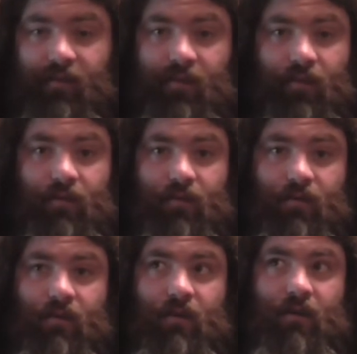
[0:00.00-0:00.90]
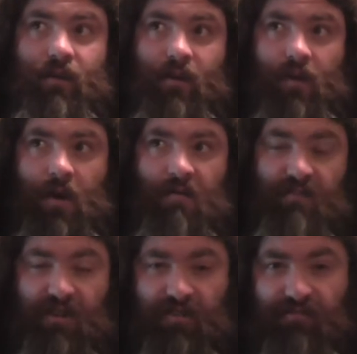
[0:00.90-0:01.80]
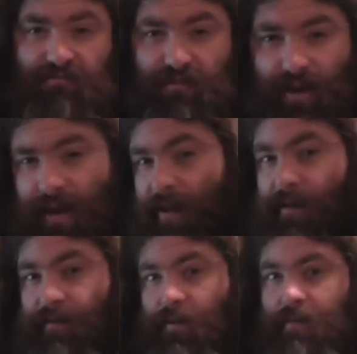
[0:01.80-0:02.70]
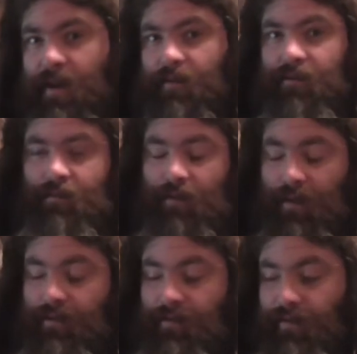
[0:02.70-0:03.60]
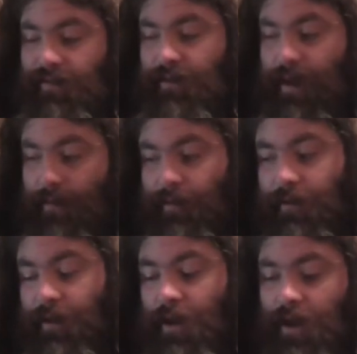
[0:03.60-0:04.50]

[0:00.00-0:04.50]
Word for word: So, I'm going to try and get into Fremantle tomorrow. I don't know if it's going to happen, though.